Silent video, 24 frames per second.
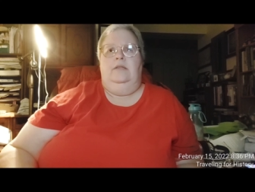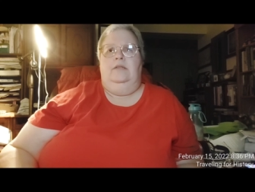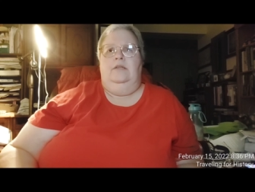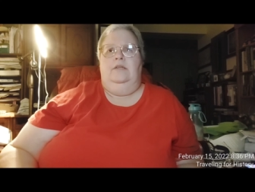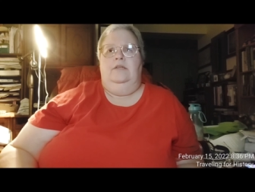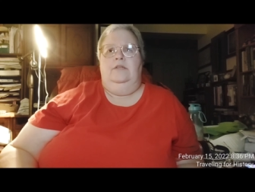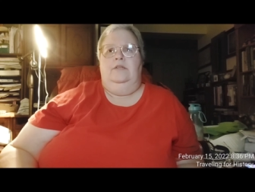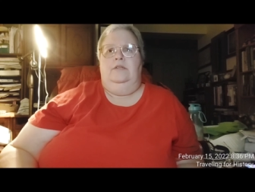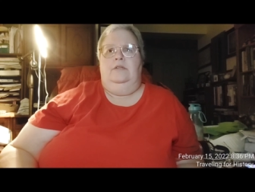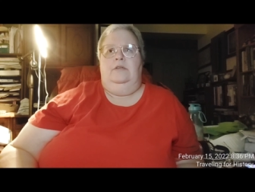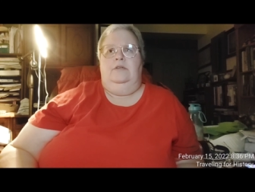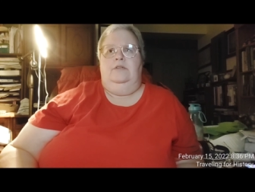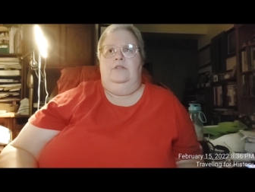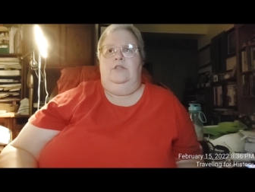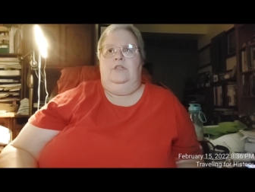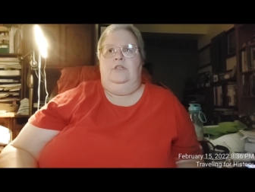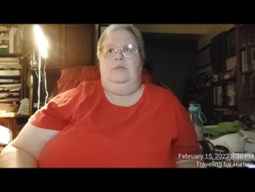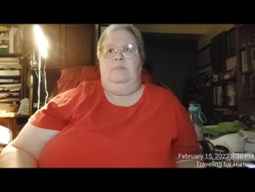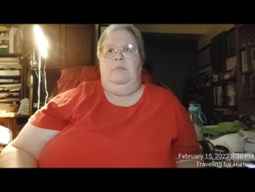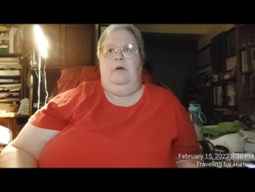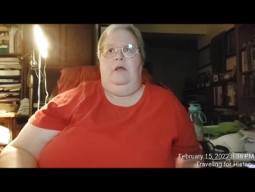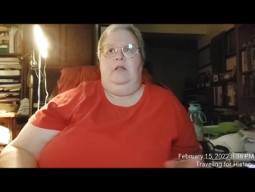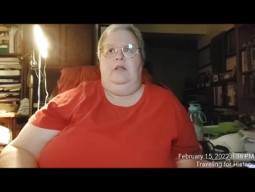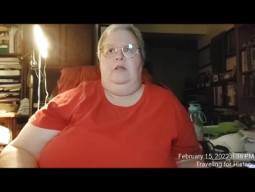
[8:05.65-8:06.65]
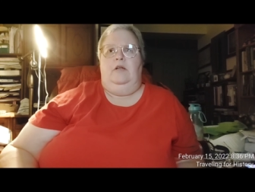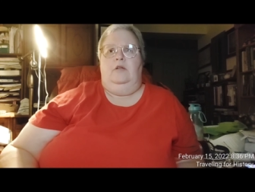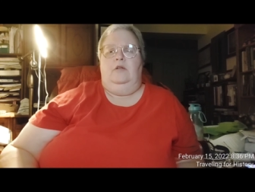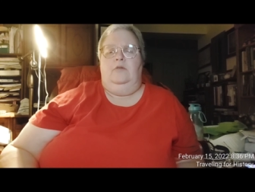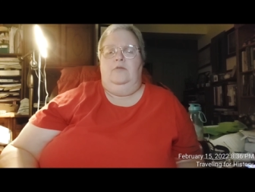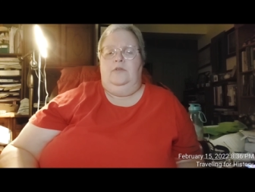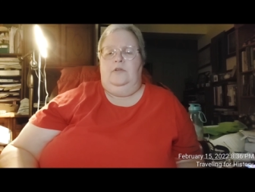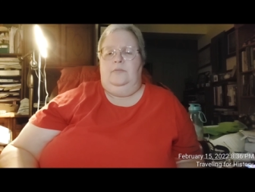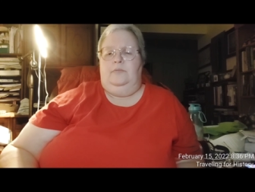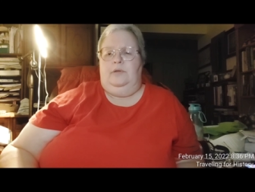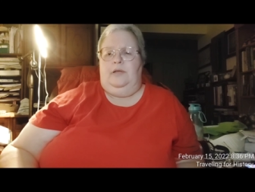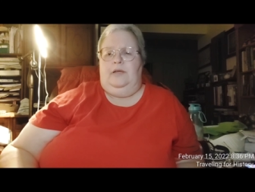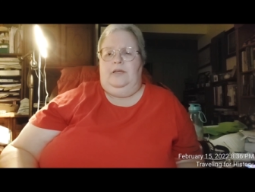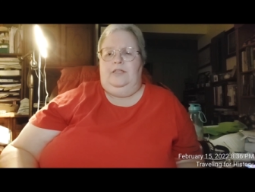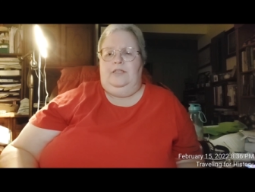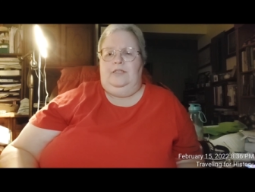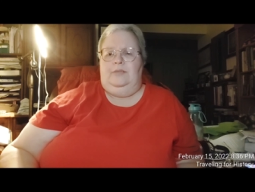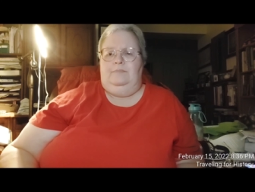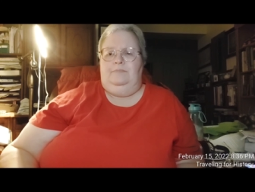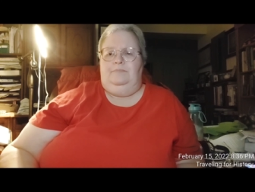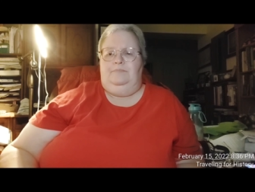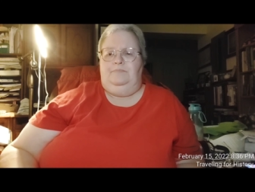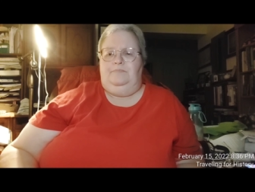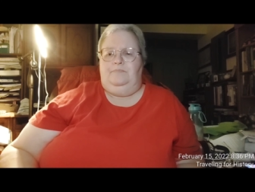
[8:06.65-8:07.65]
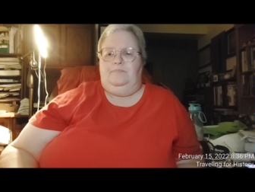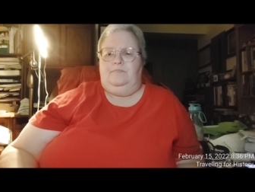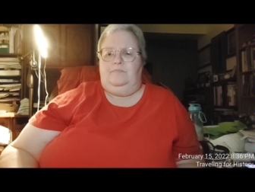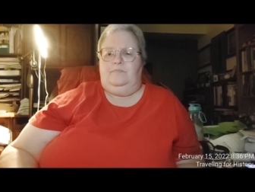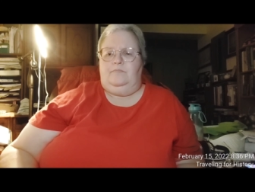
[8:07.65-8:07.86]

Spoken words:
There's just metal all over the place.